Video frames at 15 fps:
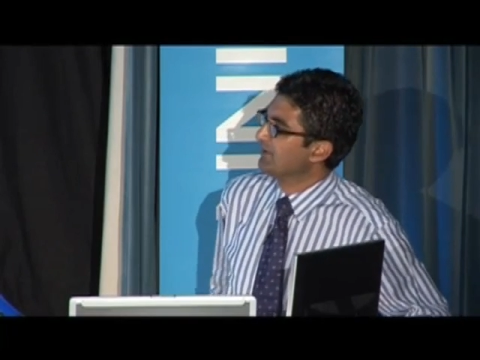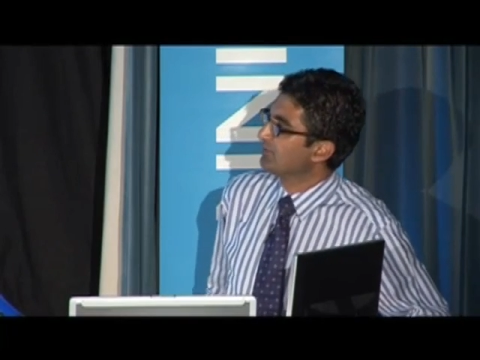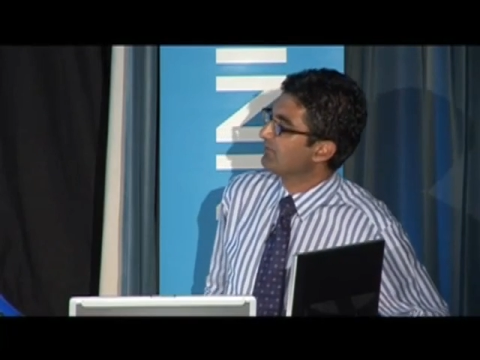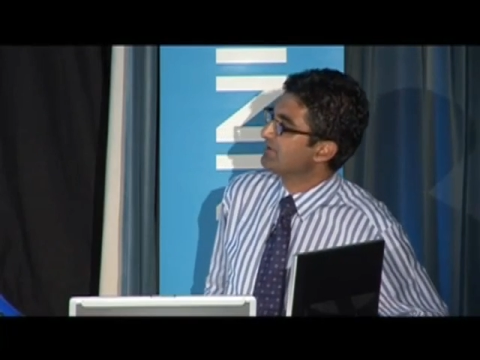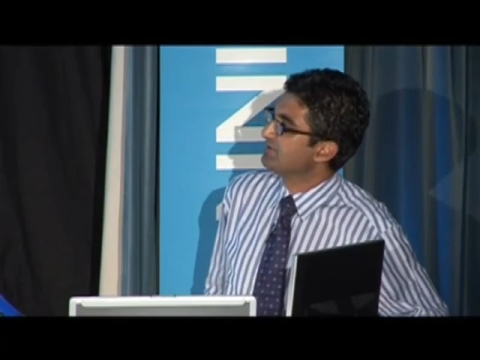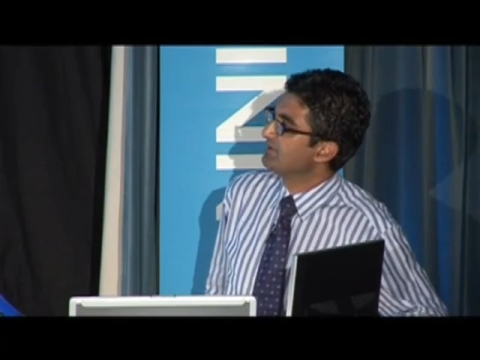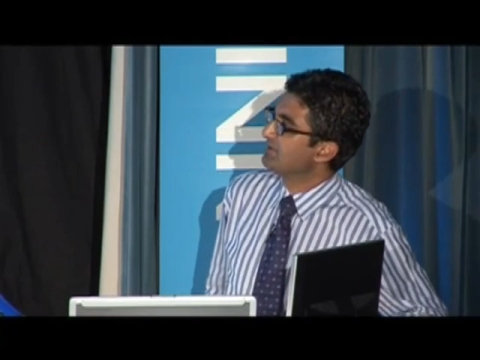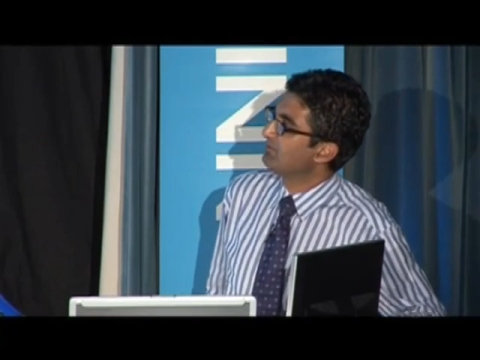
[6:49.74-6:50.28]

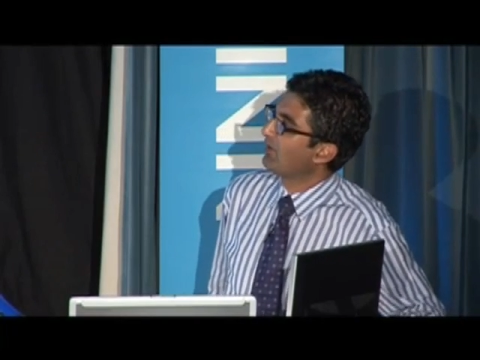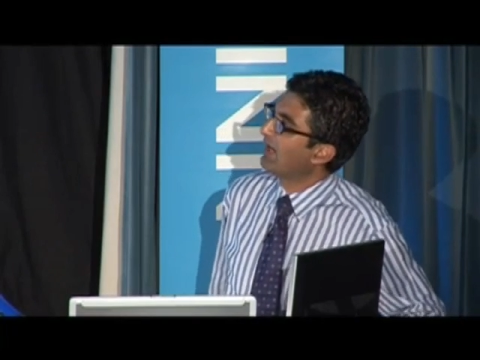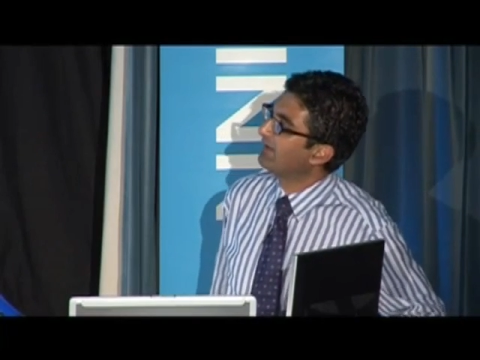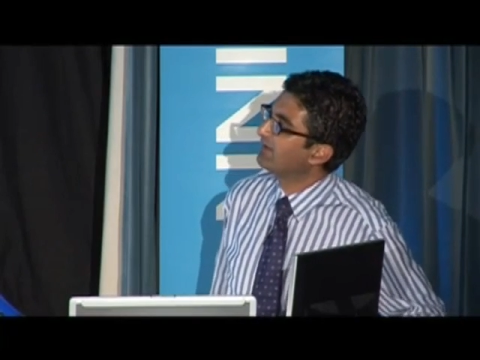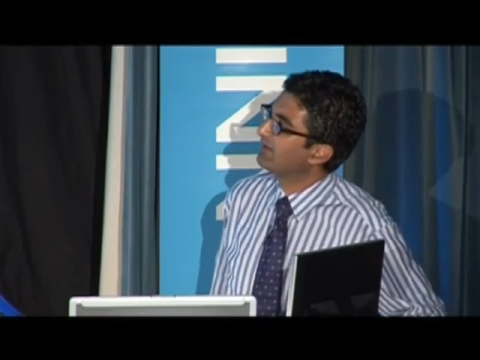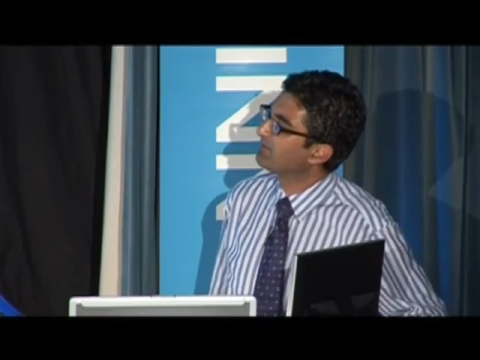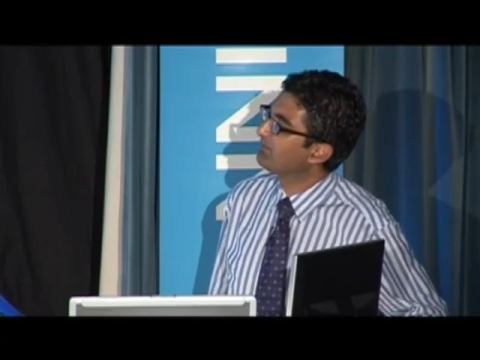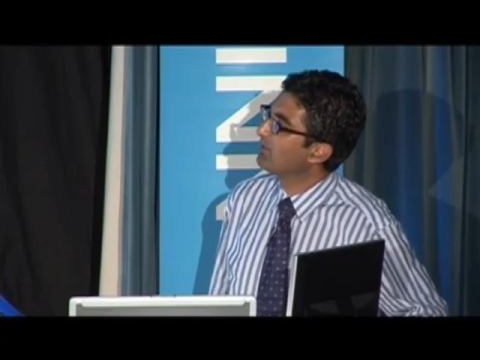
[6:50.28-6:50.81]
regime
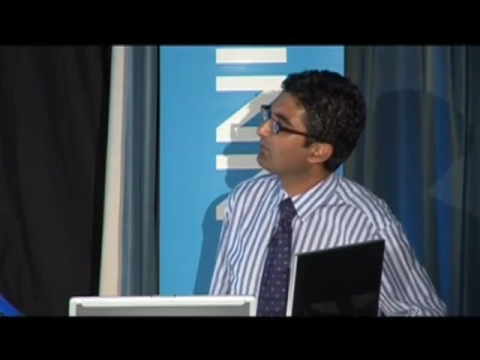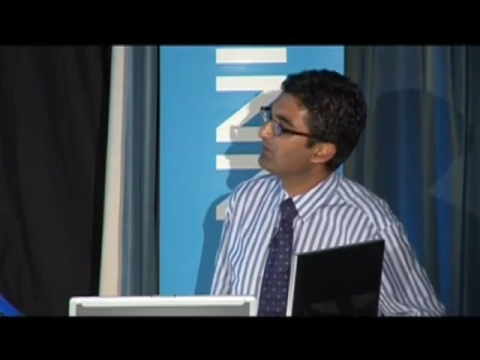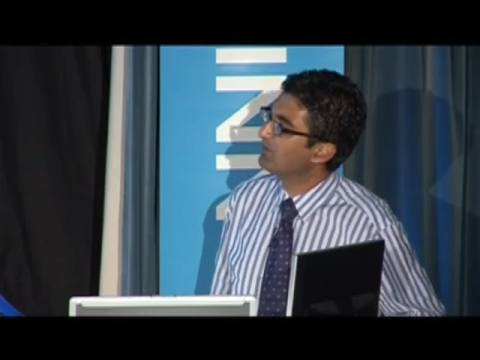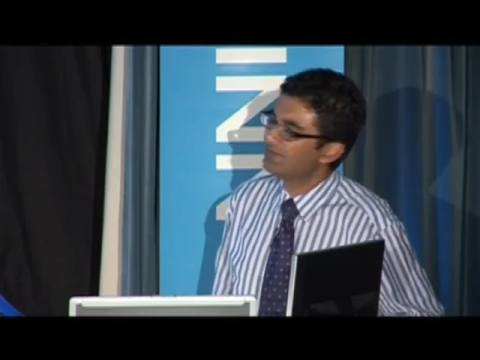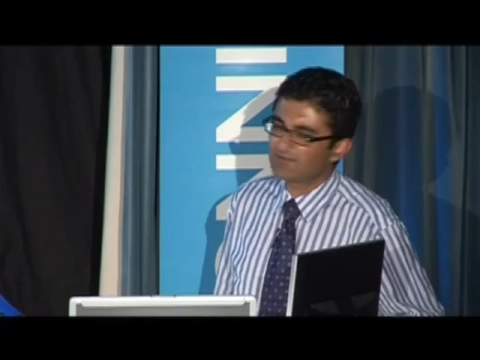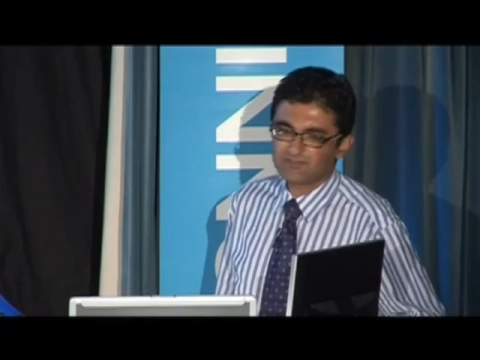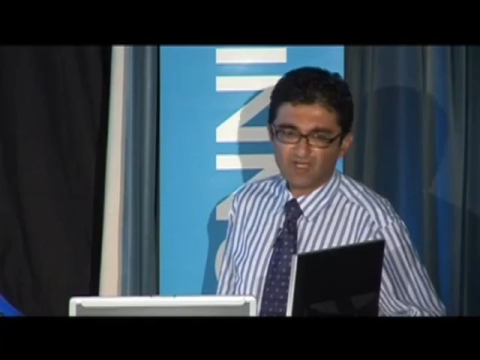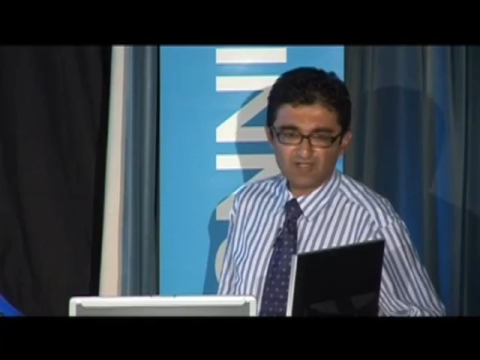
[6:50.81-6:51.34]
ran it. But
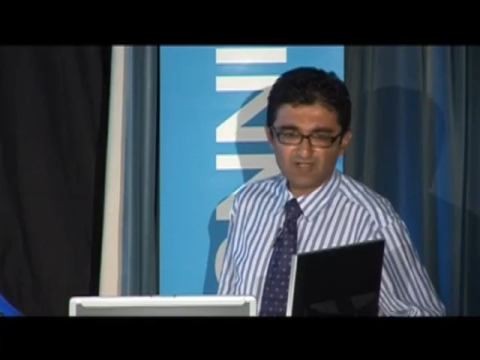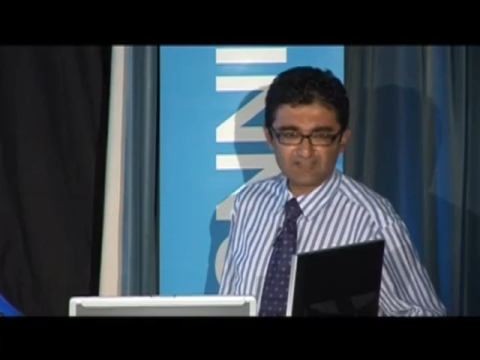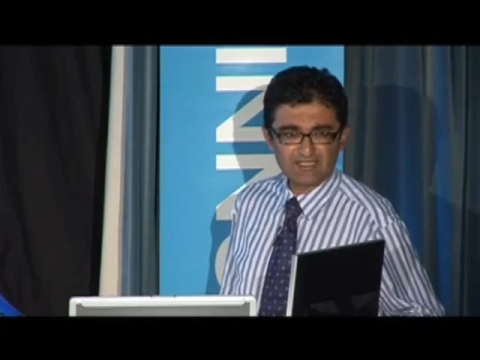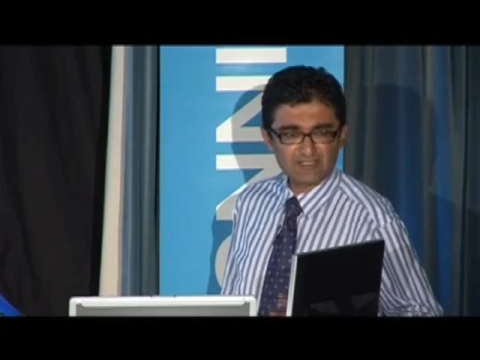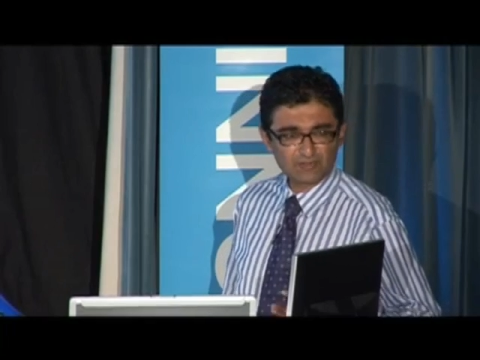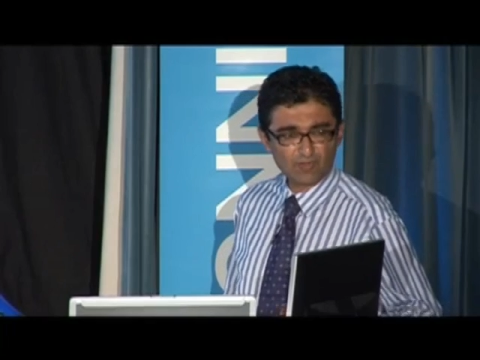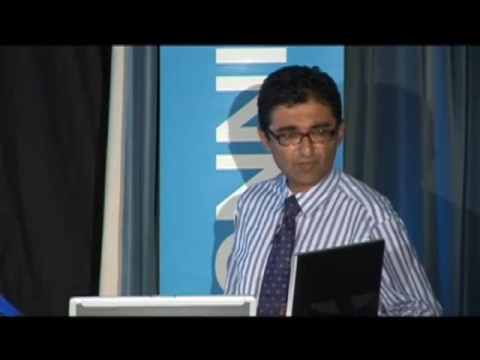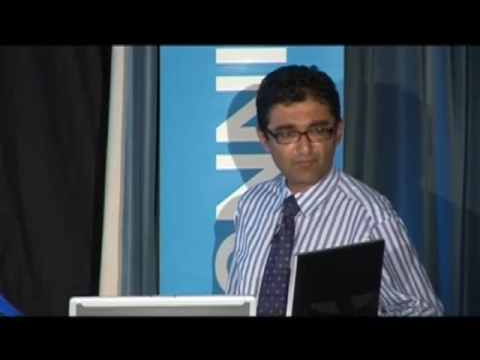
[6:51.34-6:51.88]
we've decided
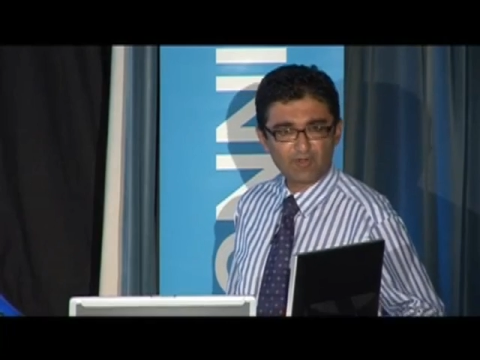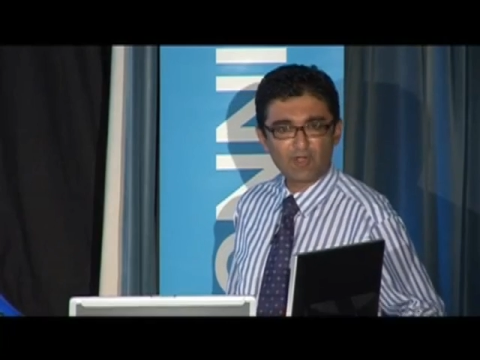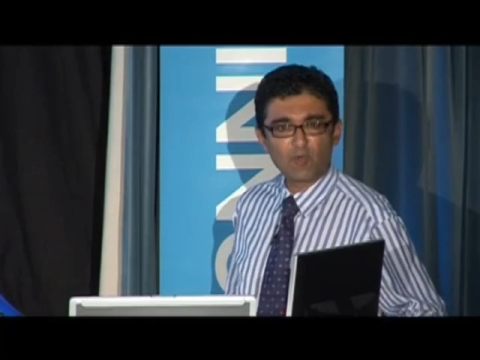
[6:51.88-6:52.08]
now to go for